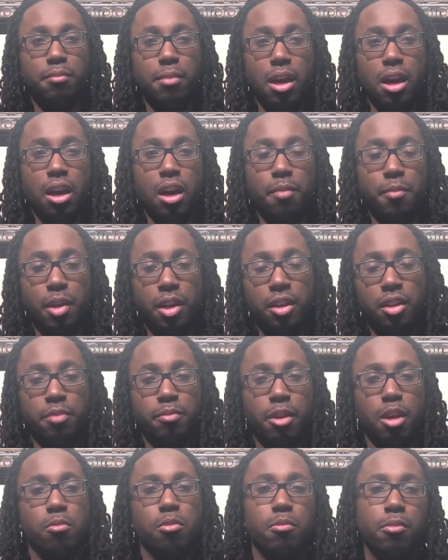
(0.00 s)
mom and his
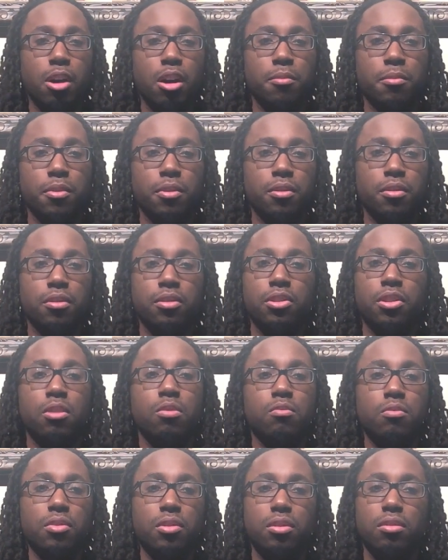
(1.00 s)
baby mama
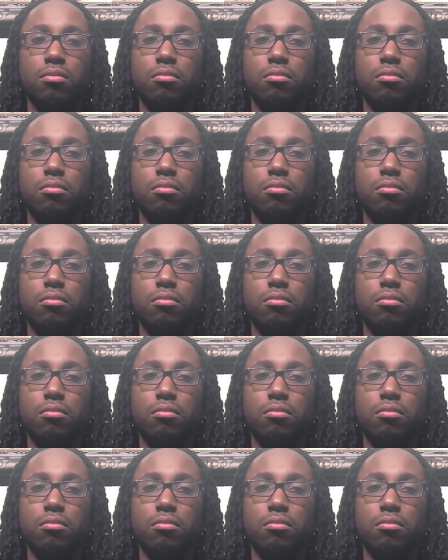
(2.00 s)
don't